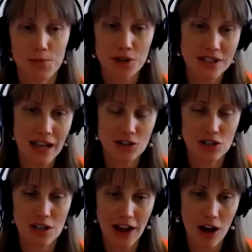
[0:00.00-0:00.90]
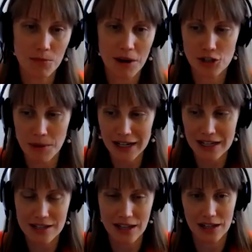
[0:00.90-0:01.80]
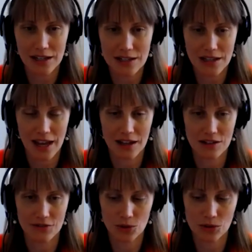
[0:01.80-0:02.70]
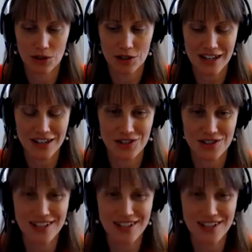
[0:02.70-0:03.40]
percentages of how much money is getting into the hands of local organizations.